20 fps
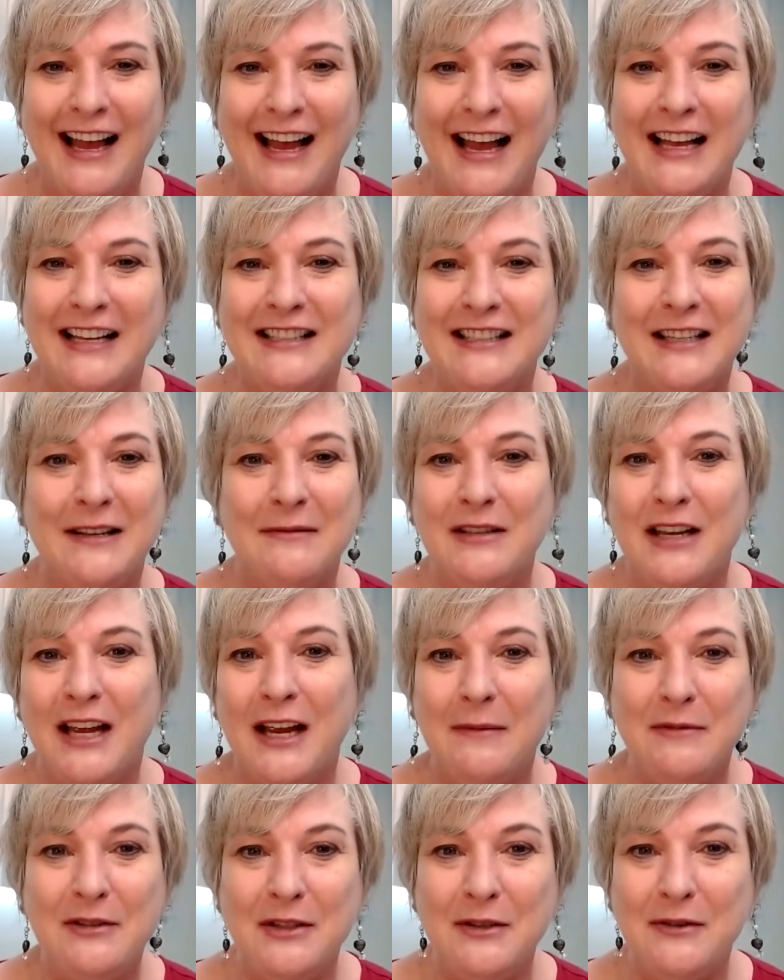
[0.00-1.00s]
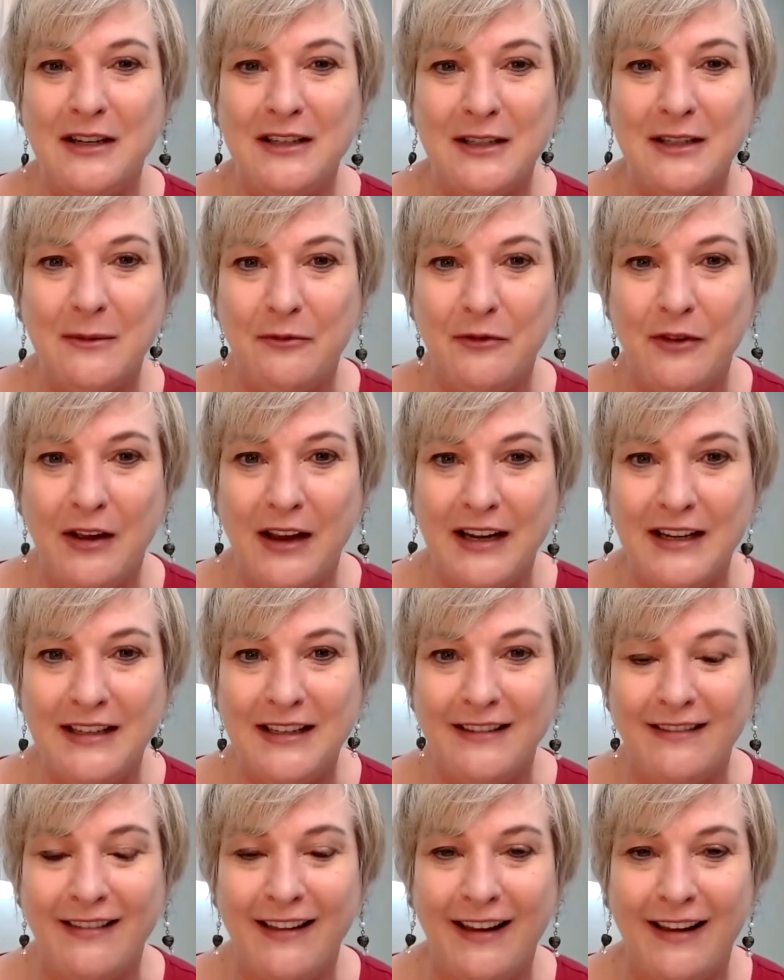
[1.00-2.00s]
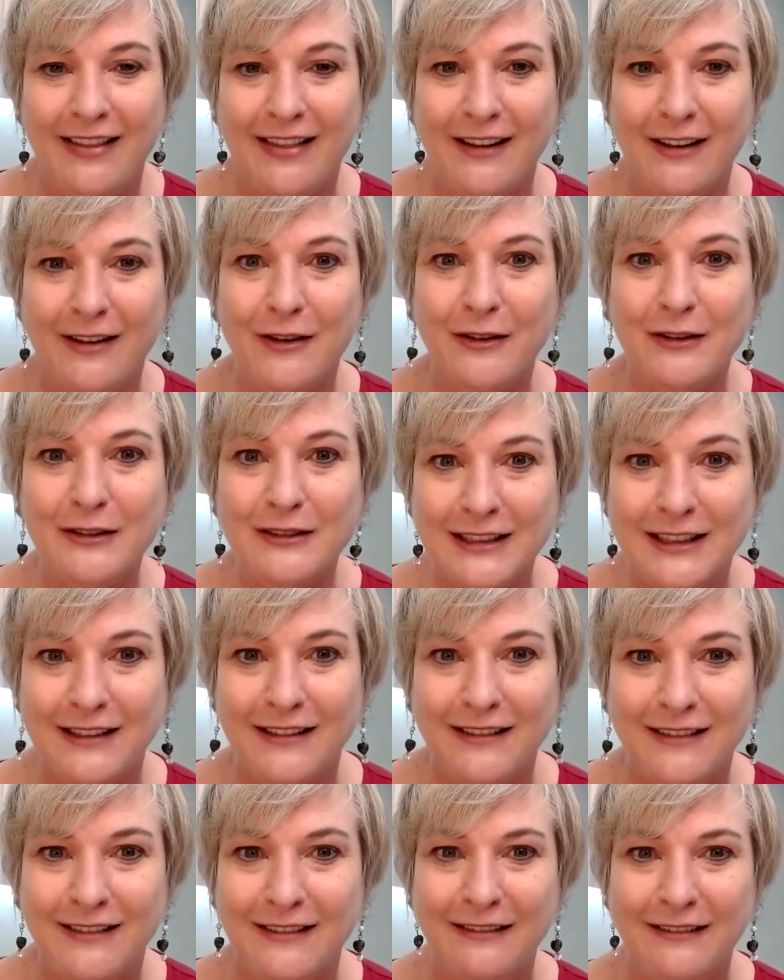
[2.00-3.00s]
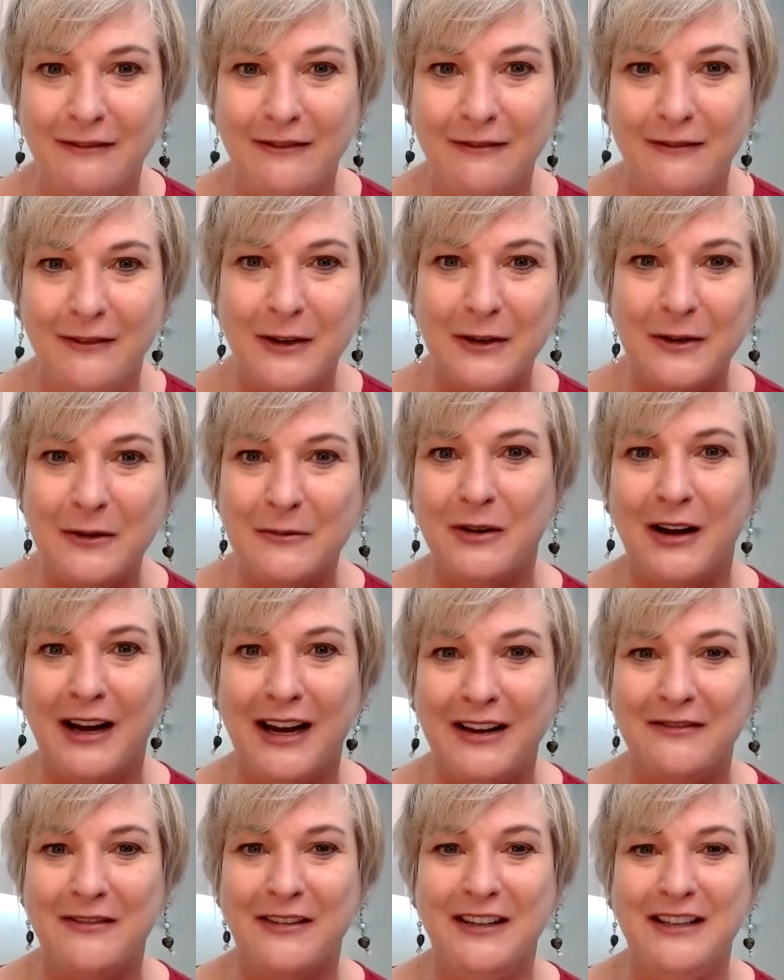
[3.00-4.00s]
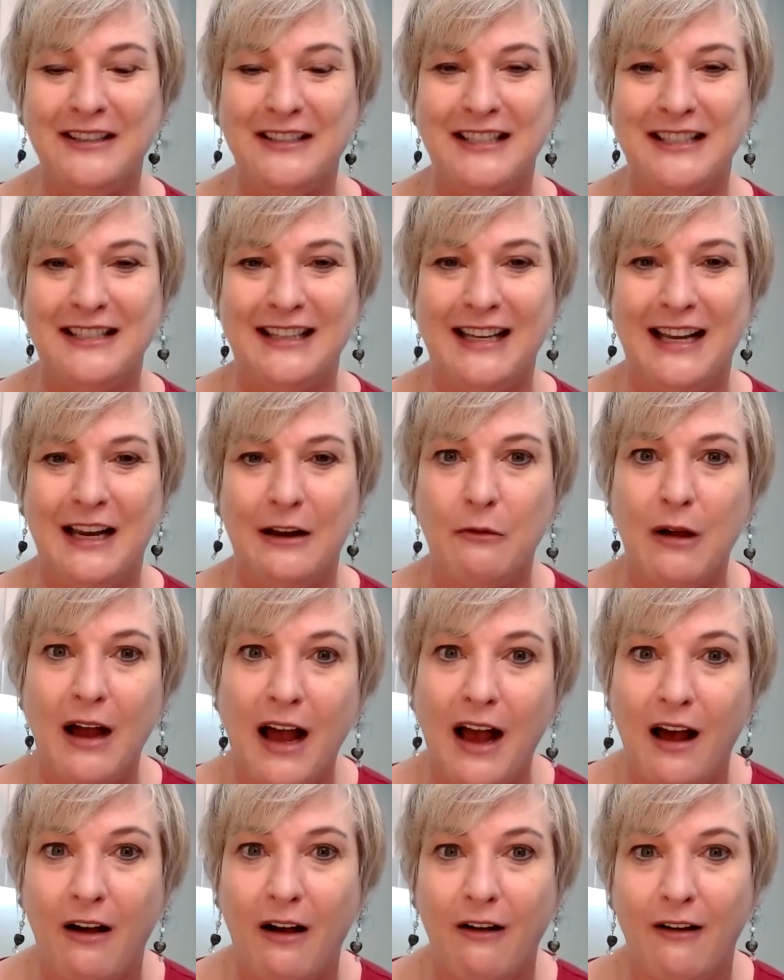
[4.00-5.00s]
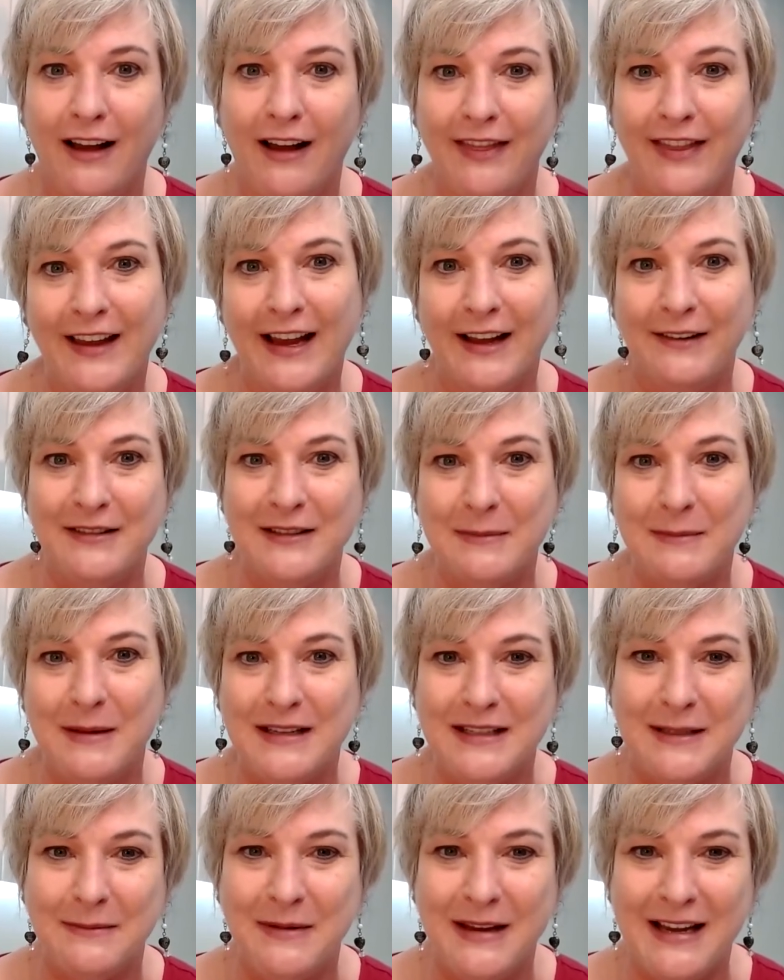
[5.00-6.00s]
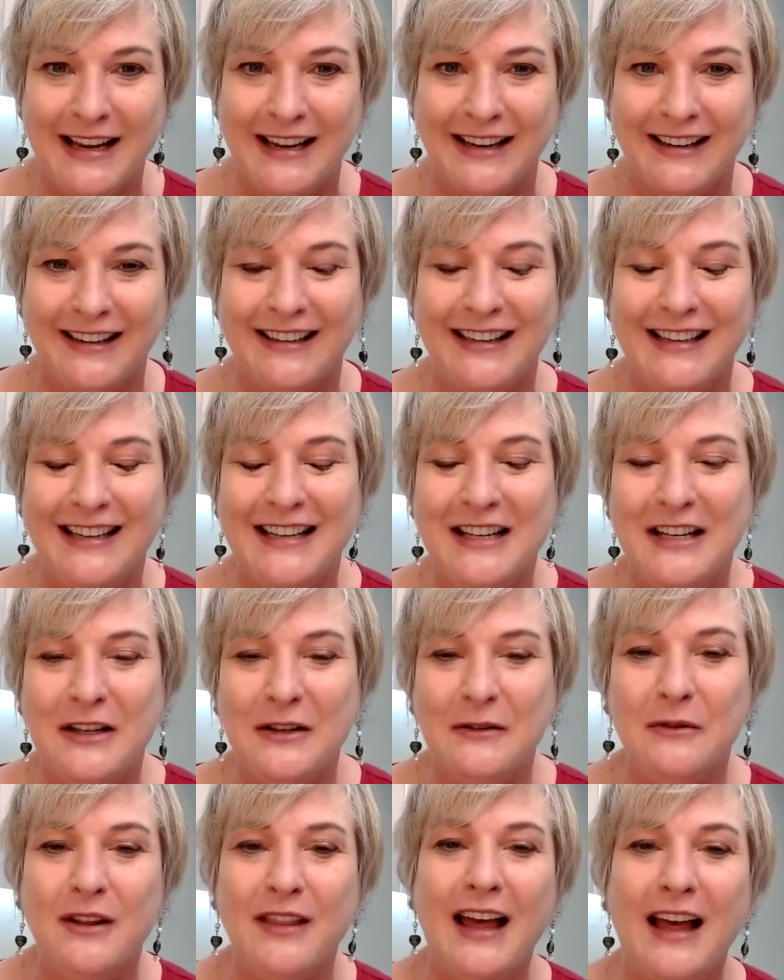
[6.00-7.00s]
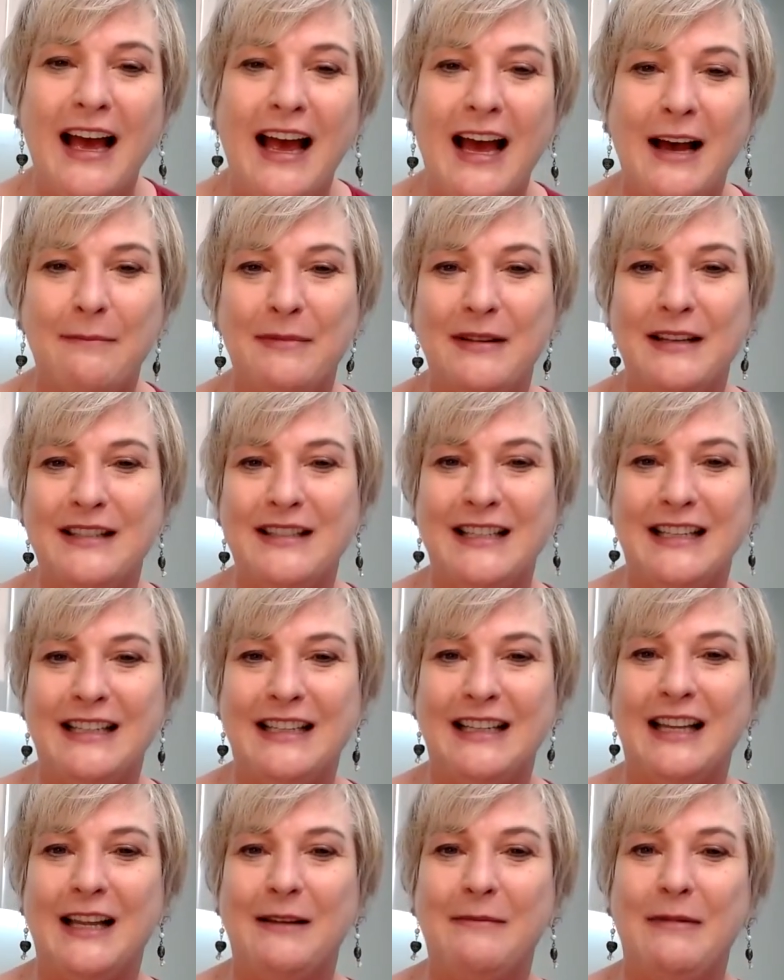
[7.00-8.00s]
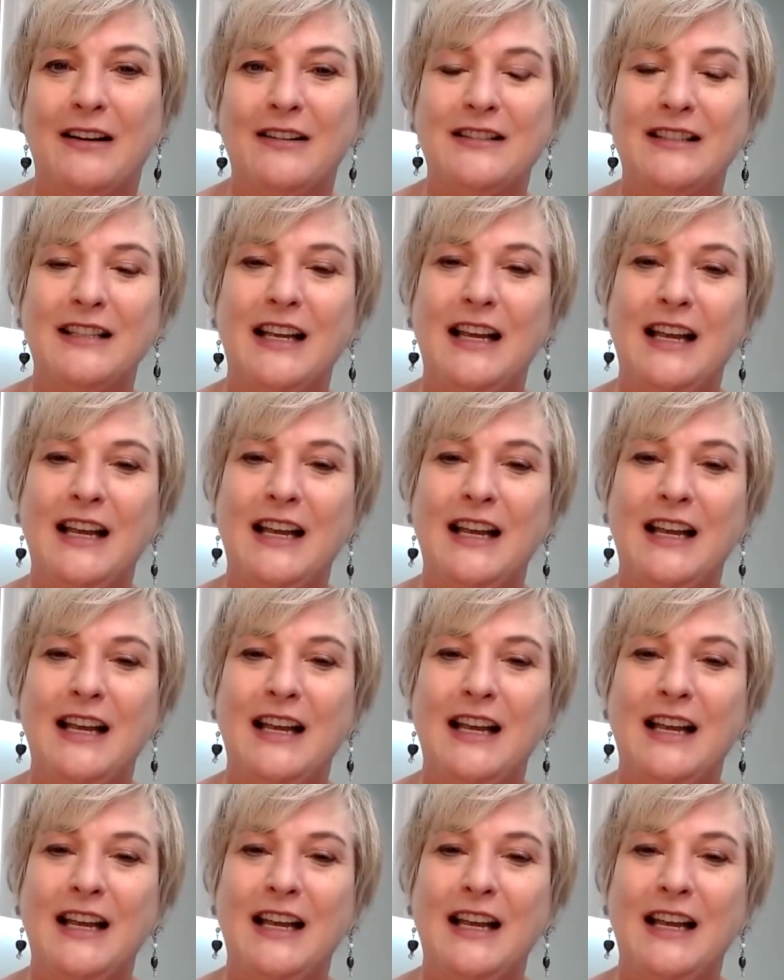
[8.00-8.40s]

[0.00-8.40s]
And sometimes you end up finding like the golden room, right? Where you're just like, wow, I think I was meant to be here. Well, that happens in Clubhouse.